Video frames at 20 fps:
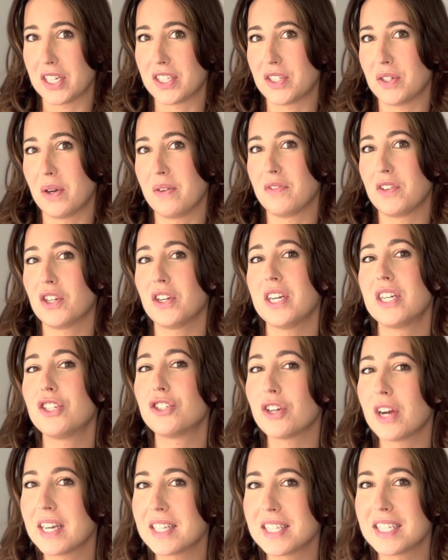So if you're
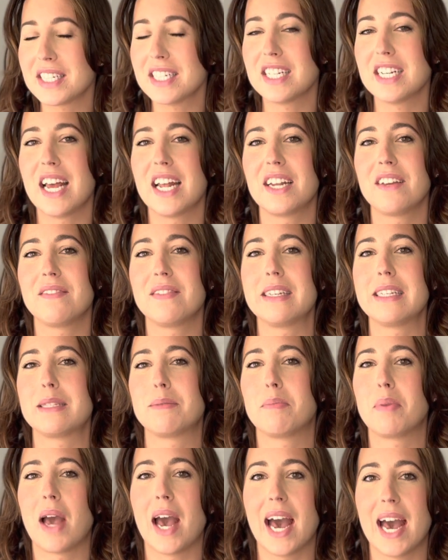interested in any of these
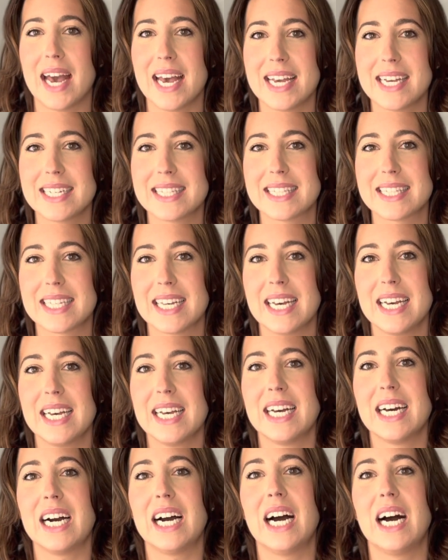bags,
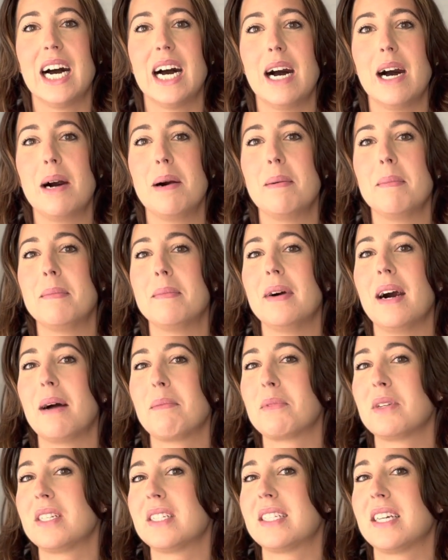I'm
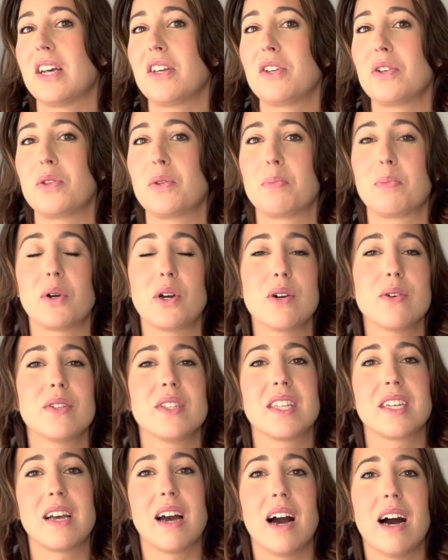going to tell you the pros,
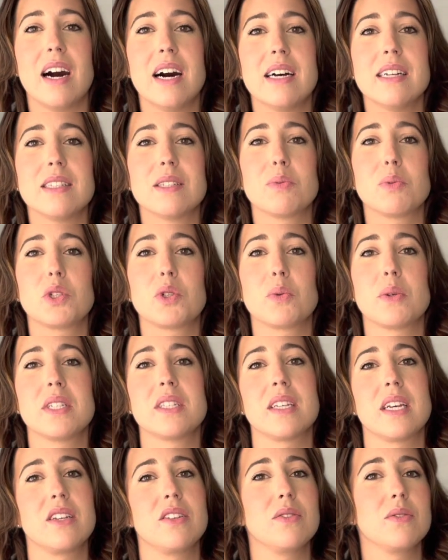the cons, which ones
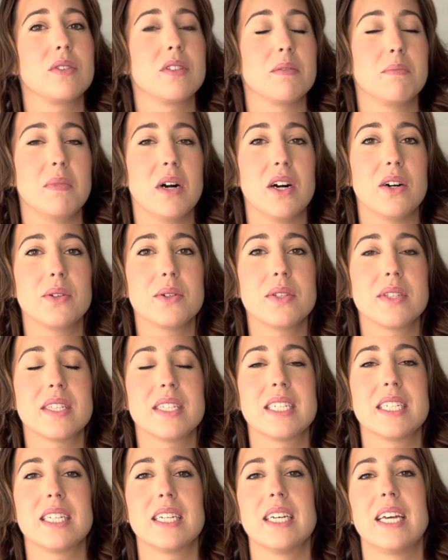I use the
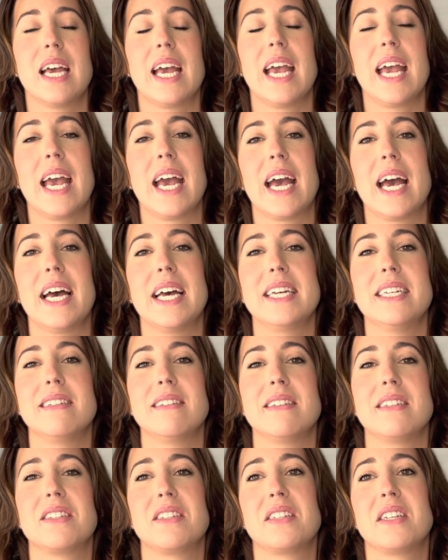most, and